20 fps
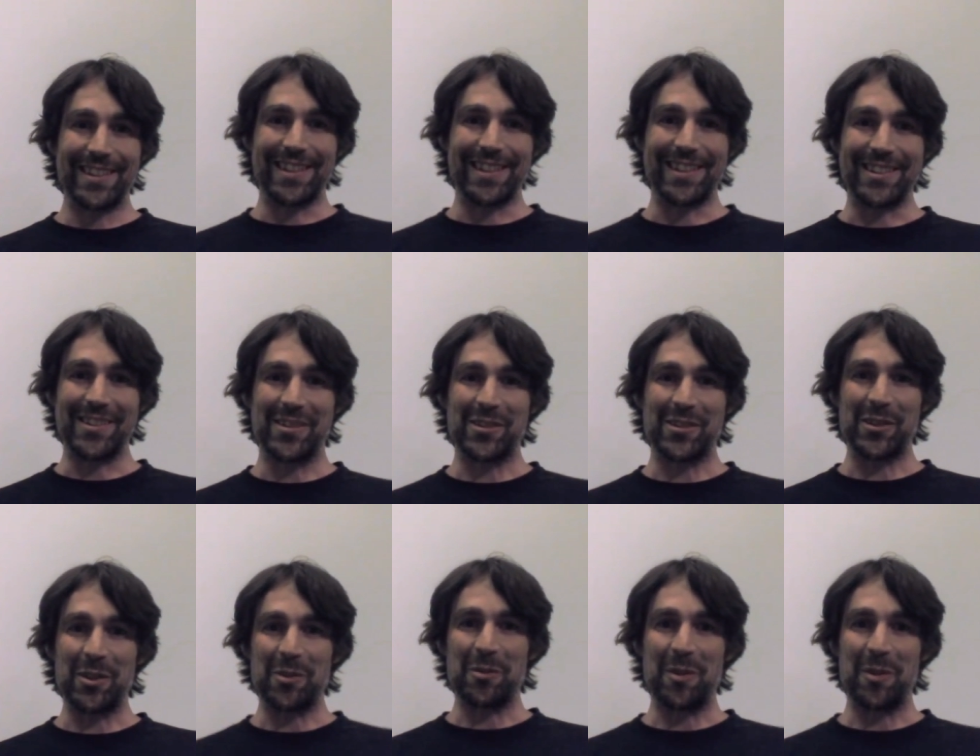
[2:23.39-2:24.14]
And
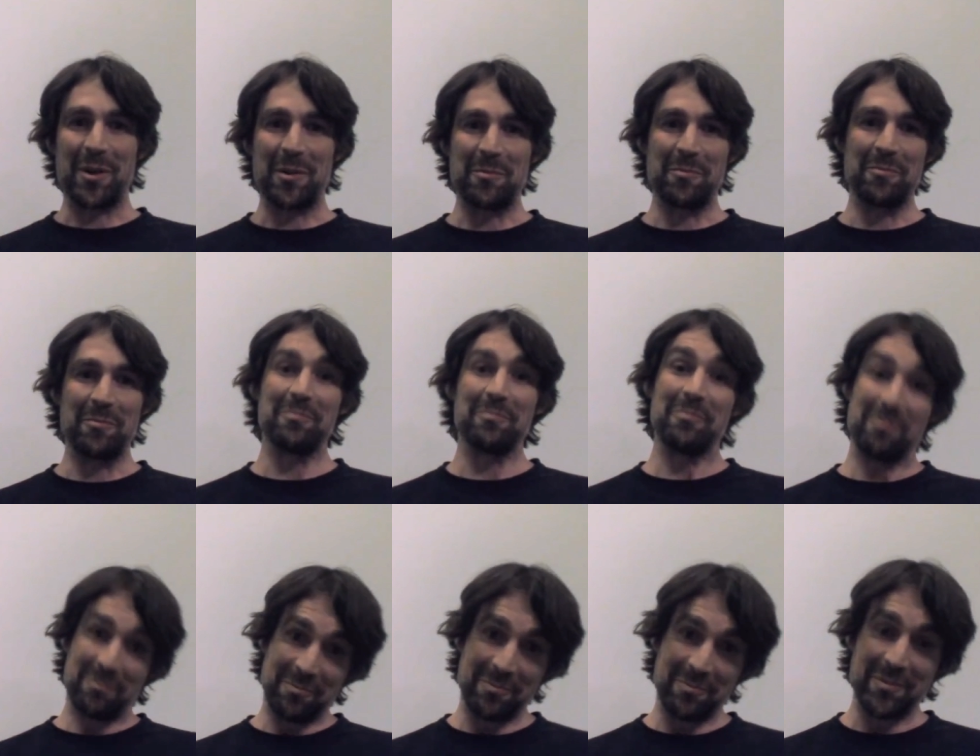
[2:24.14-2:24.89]

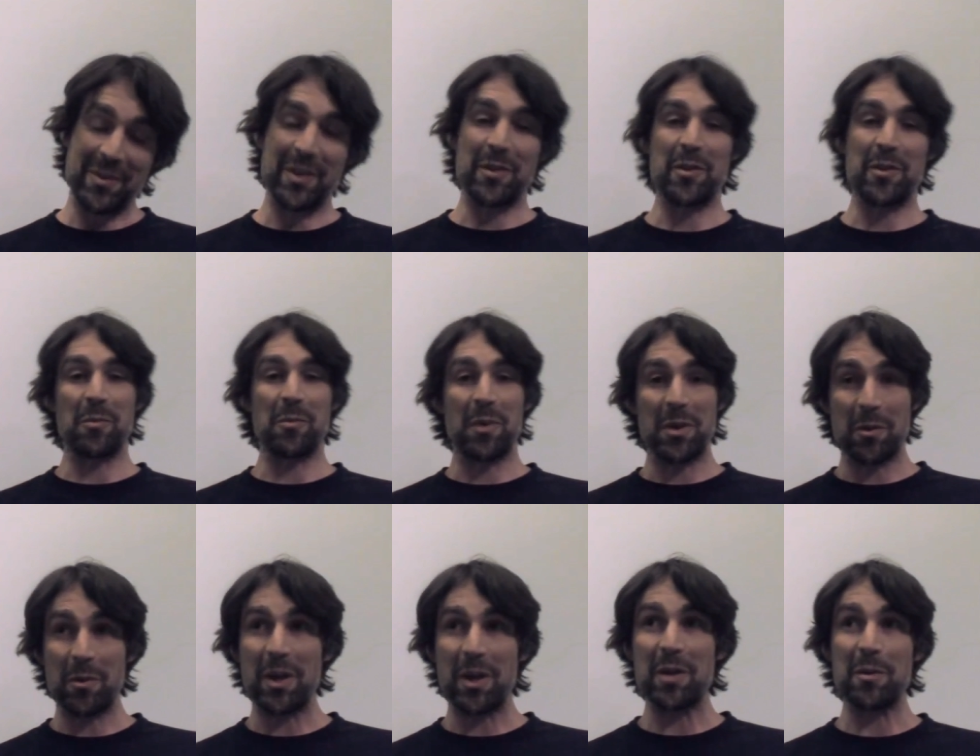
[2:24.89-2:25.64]
so the
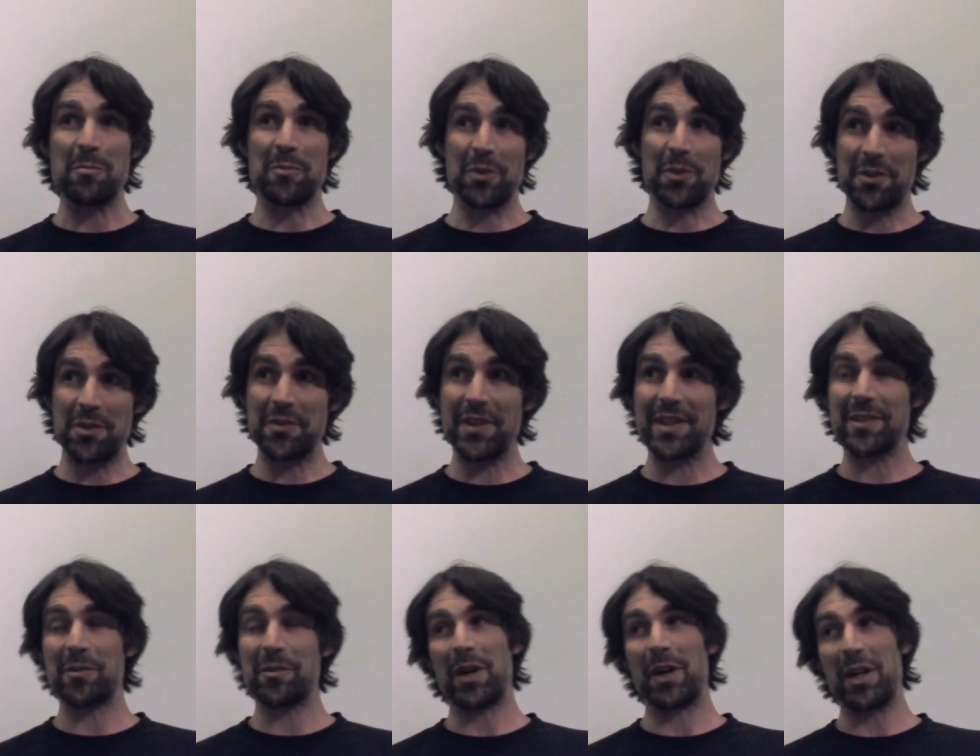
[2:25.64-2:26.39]
way to improve
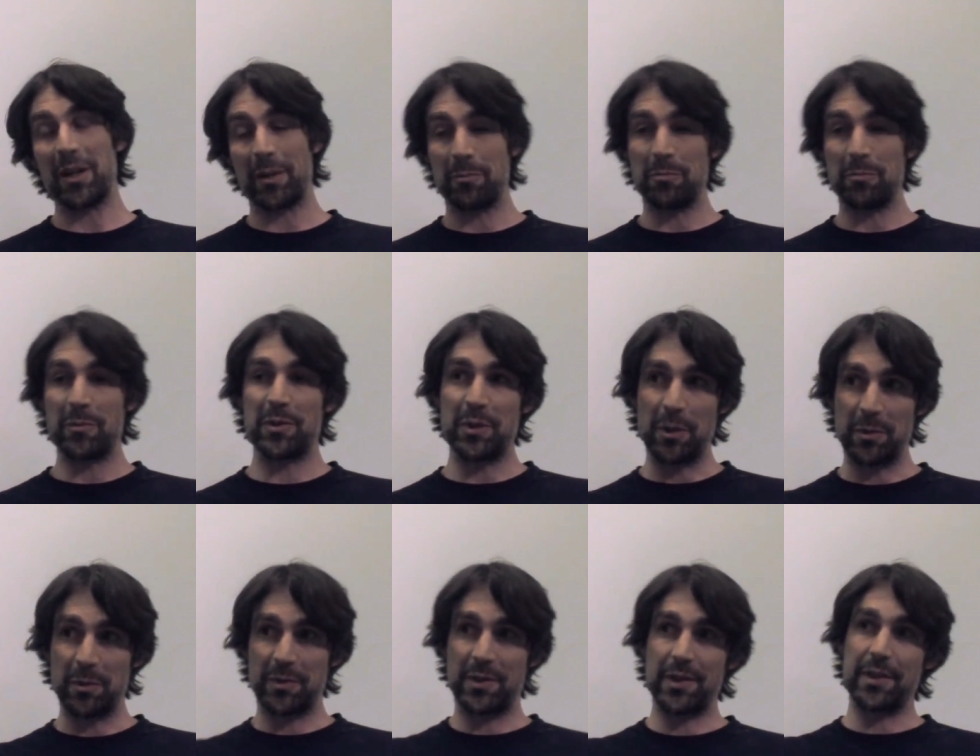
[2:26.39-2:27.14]
it, the way
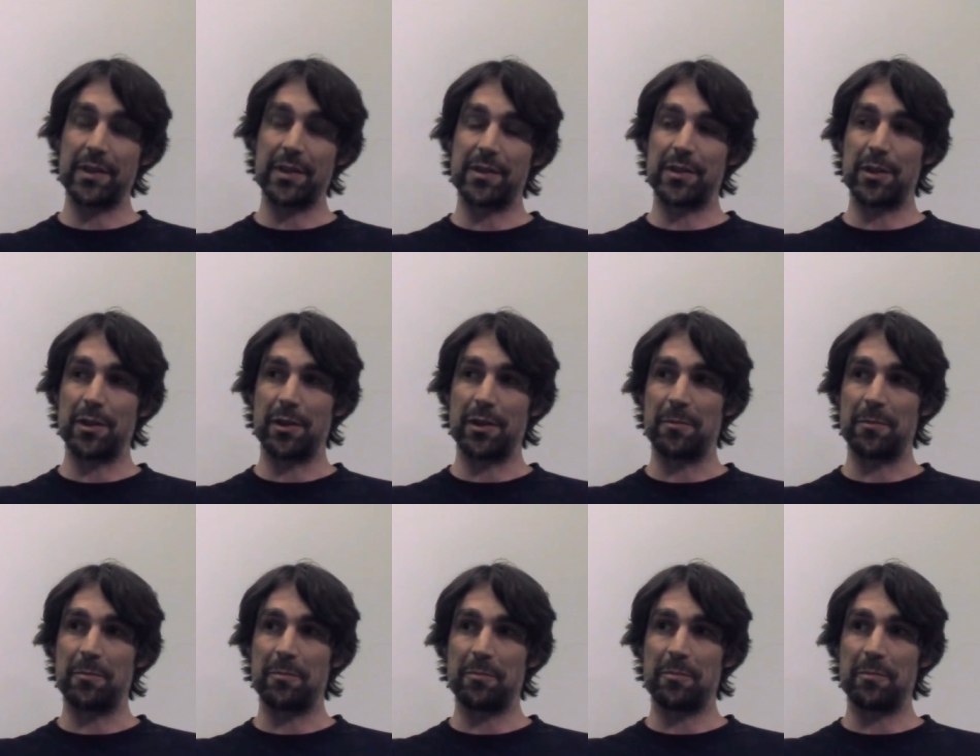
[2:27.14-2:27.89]

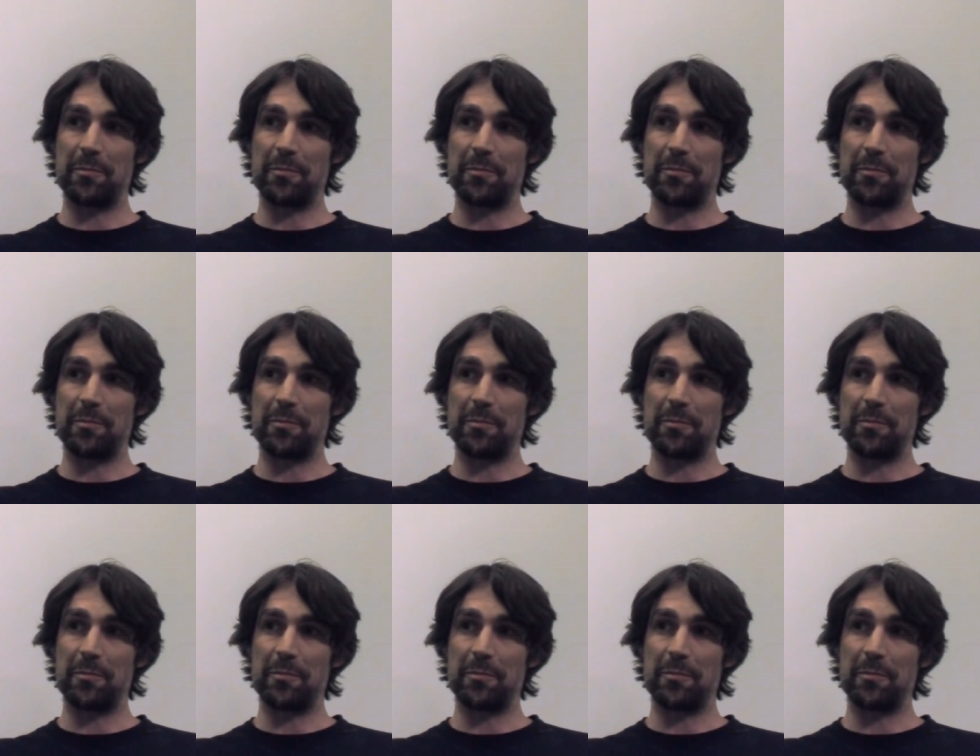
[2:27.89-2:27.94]
to